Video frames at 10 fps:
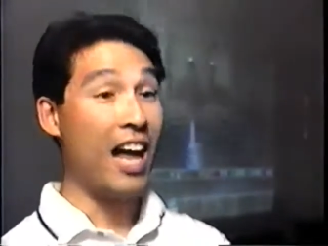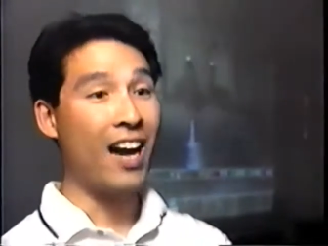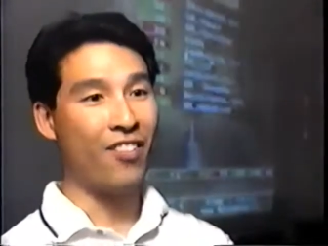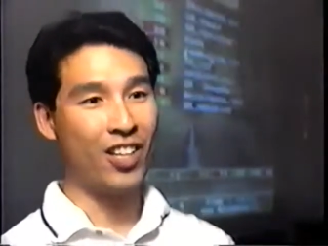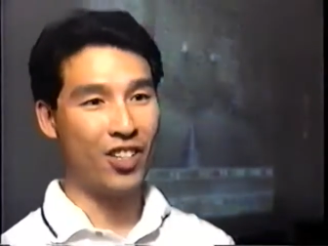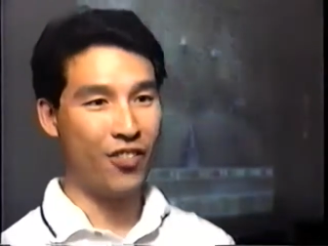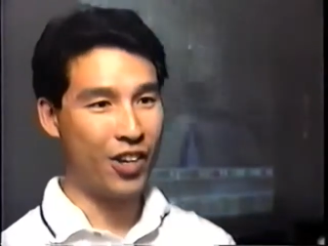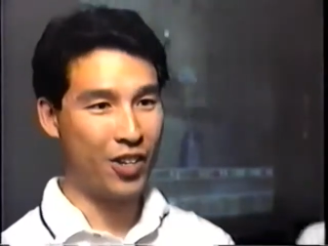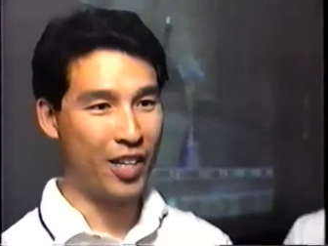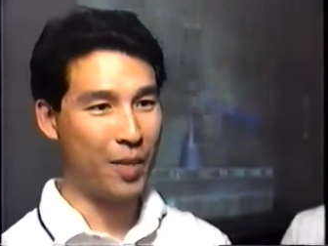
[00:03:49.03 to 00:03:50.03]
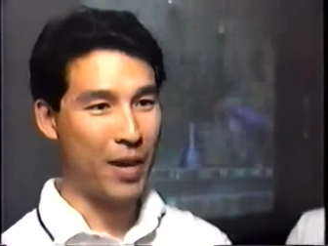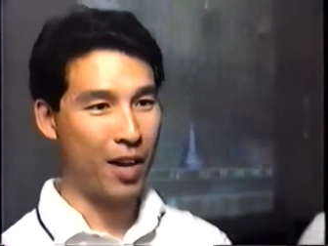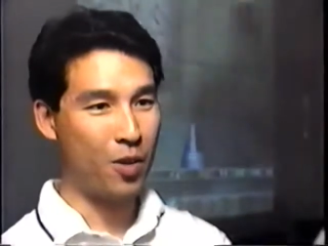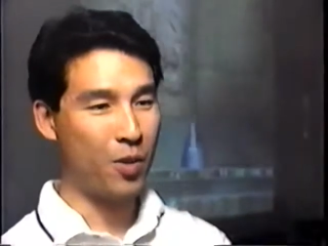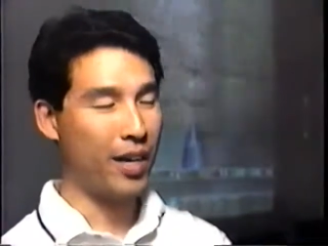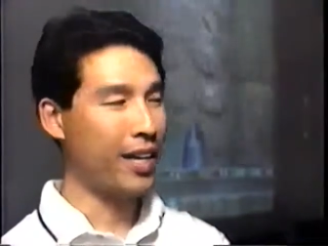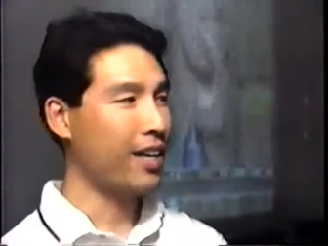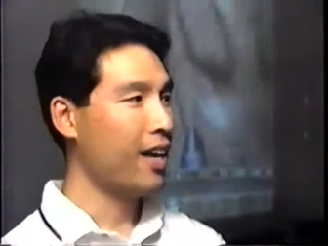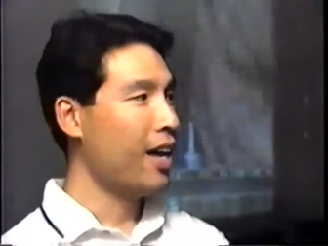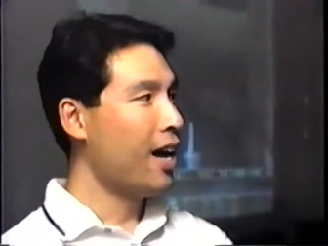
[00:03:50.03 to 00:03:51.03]
A lot of things are very unique about Quake
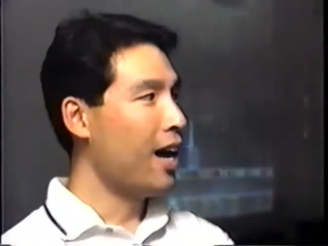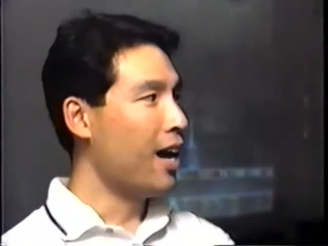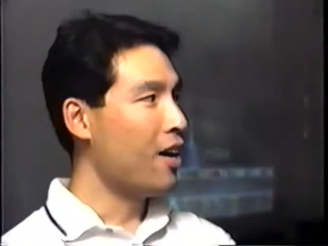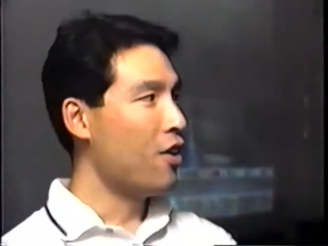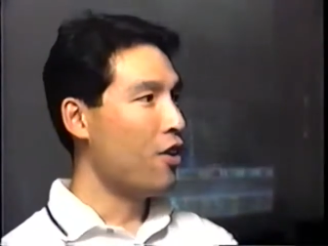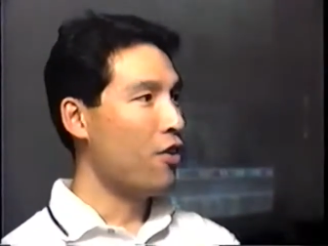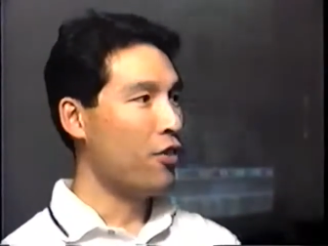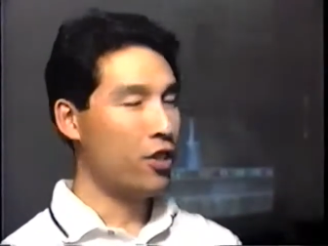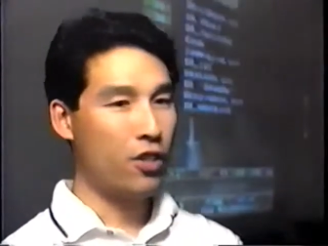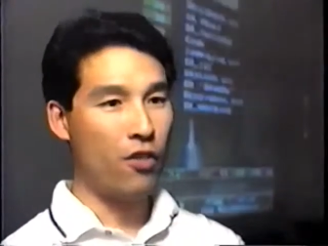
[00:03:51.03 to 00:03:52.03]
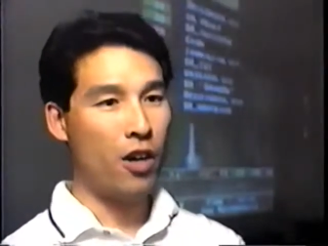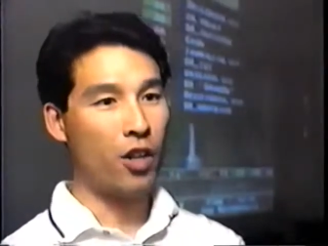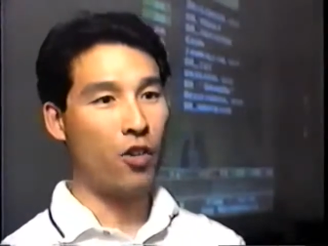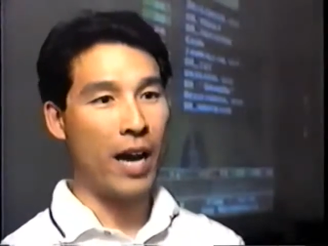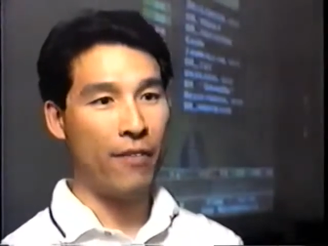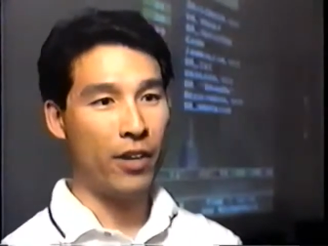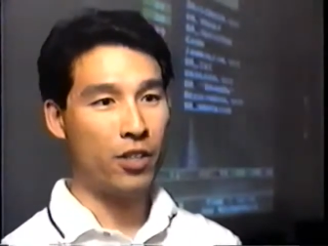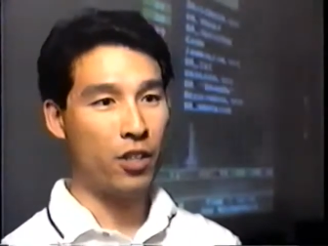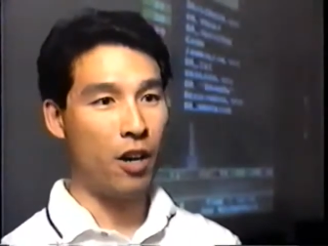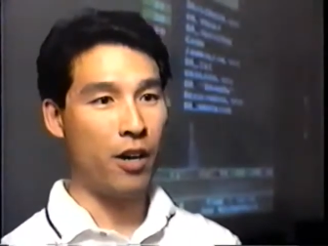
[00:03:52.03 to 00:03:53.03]
first of all, the
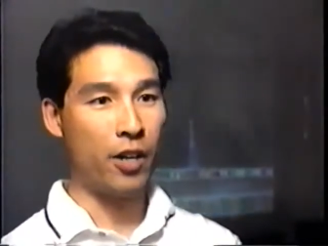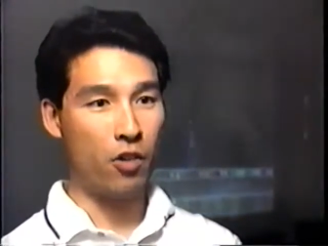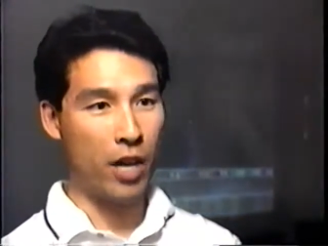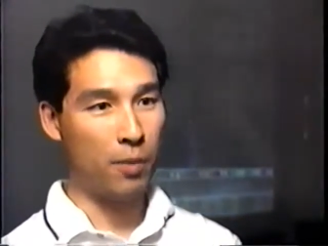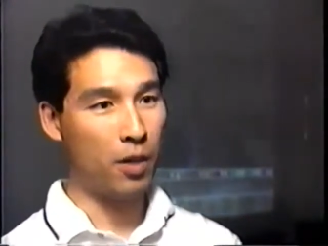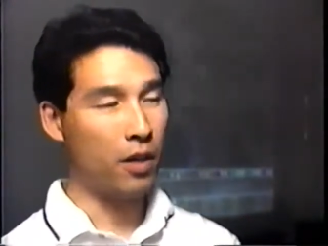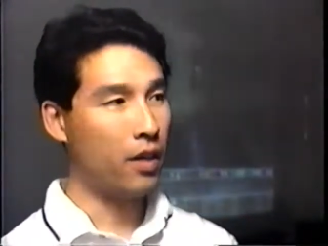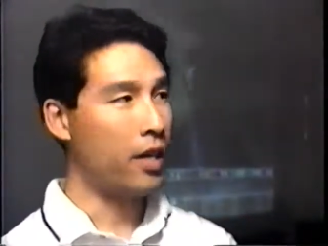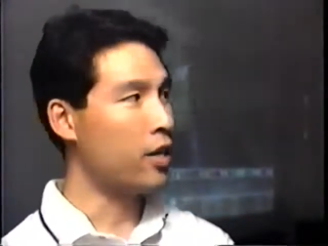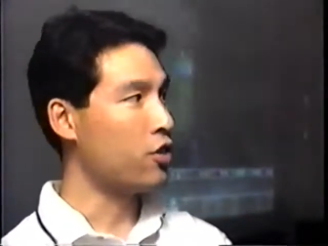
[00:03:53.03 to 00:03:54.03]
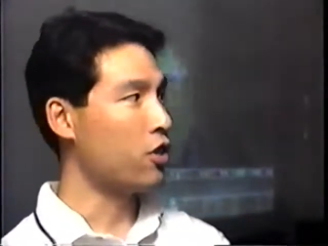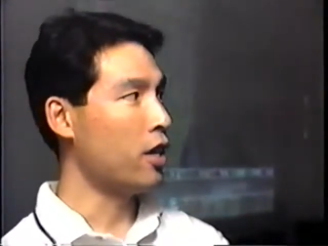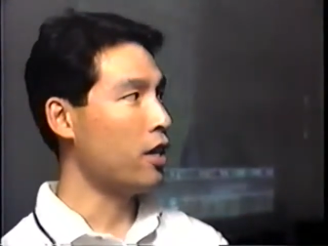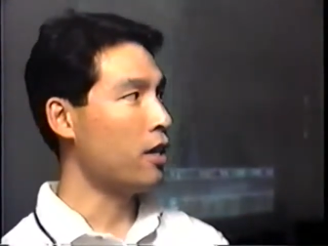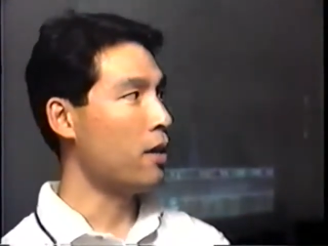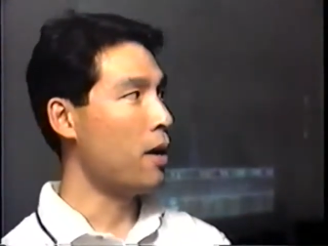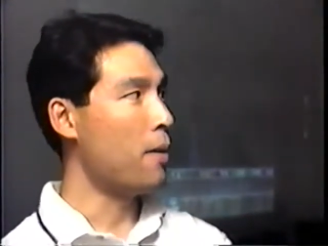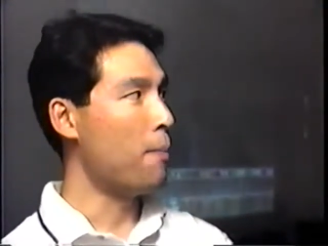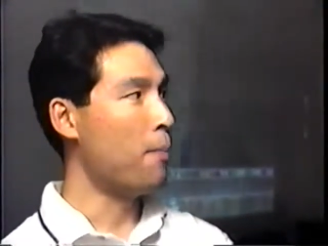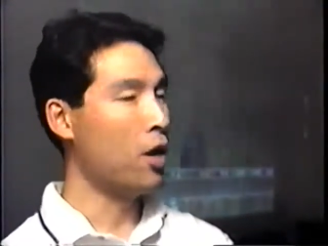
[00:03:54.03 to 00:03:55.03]
graphics are incredible. It's the
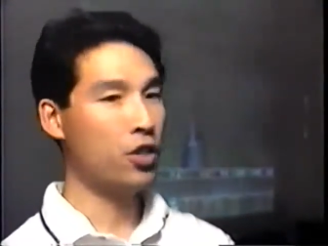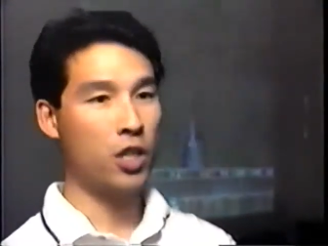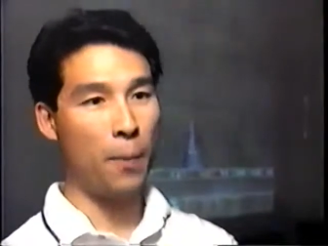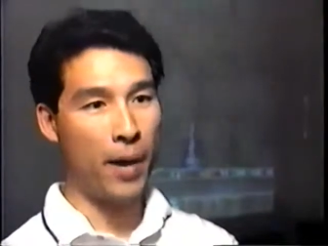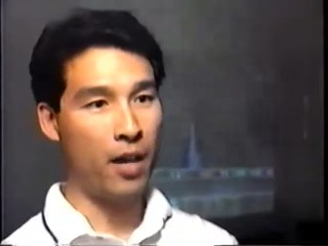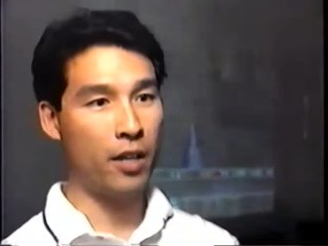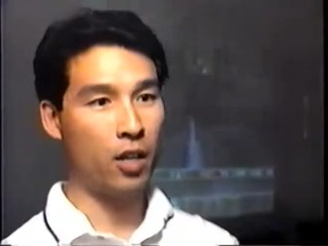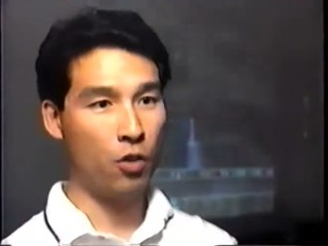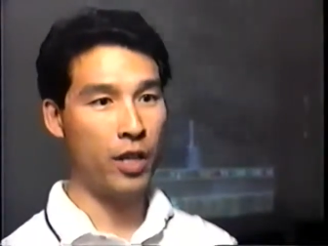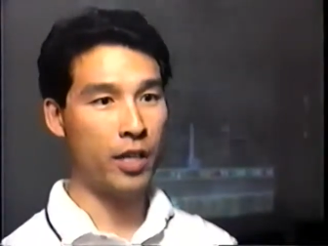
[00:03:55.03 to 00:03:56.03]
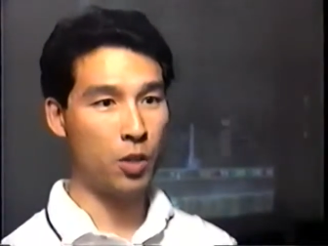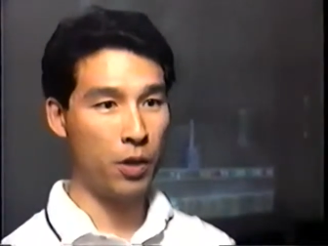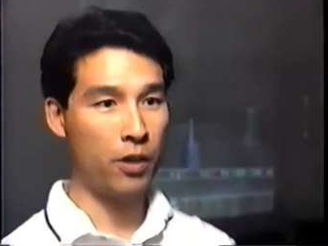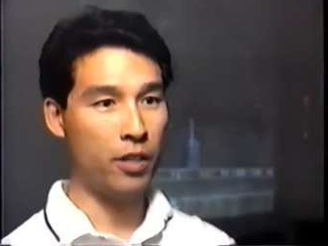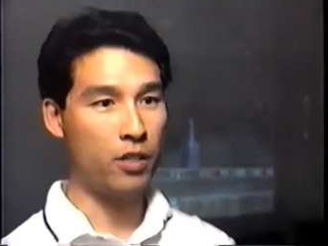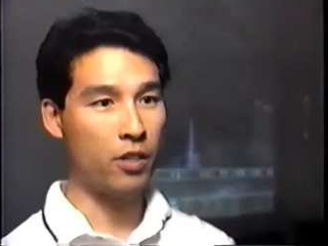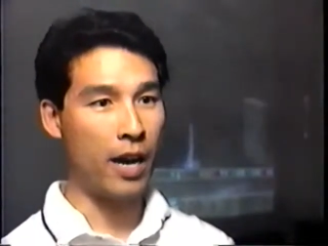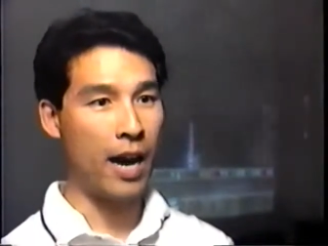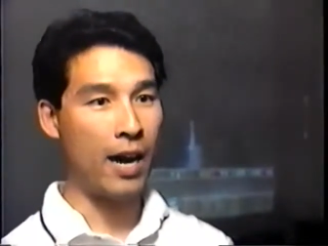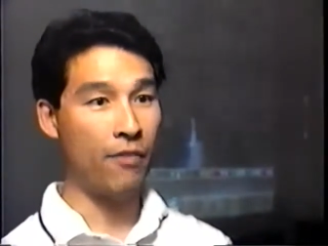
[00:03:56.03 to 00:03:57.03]
most compelling 3D experience
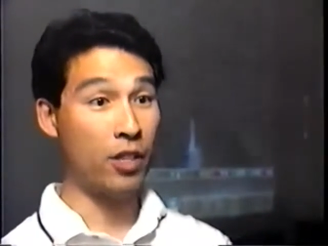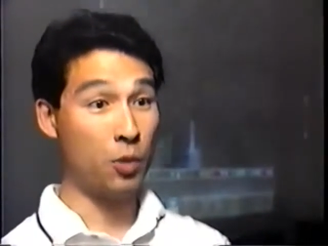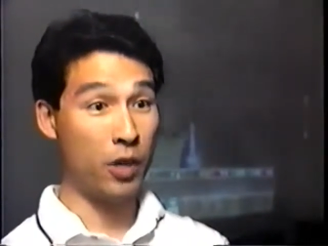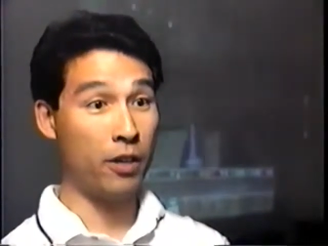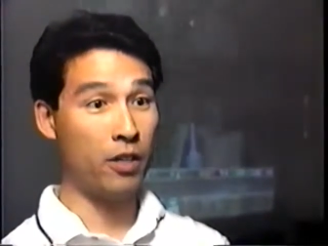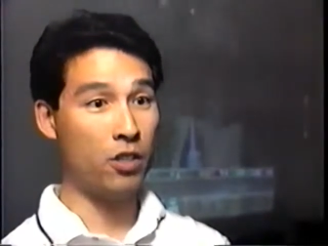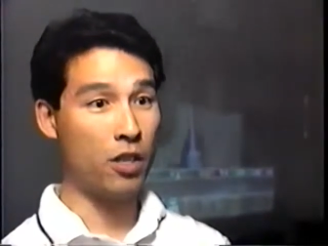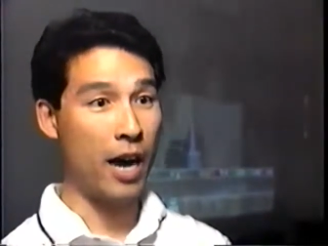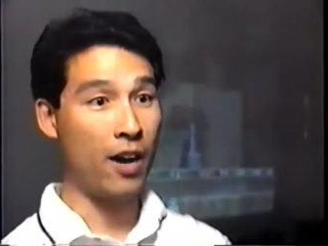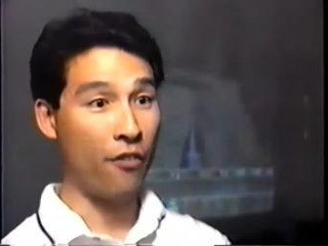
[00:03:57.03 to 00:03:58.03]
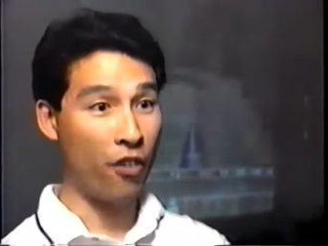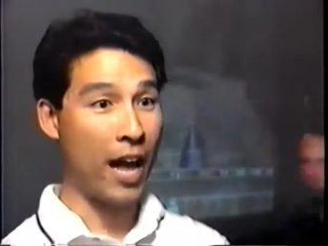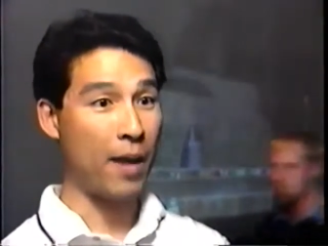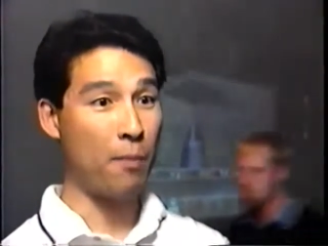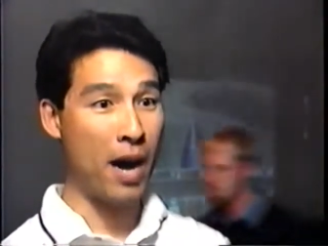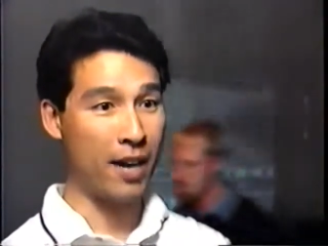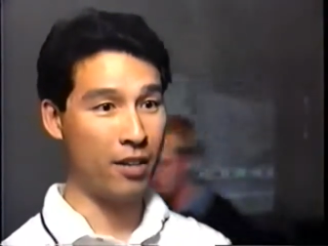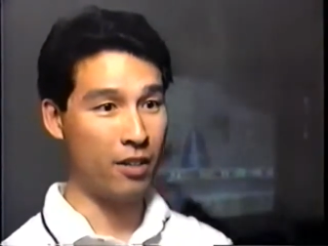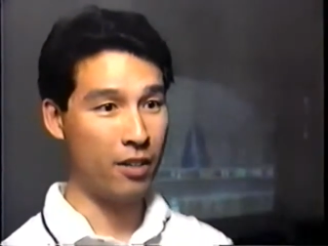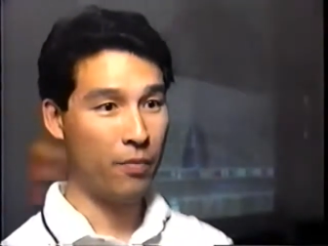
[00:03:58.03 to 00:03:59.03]
I've experienced on a flat
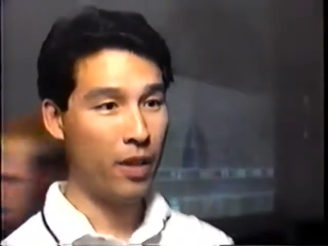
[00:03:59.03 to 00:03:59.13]
monitor.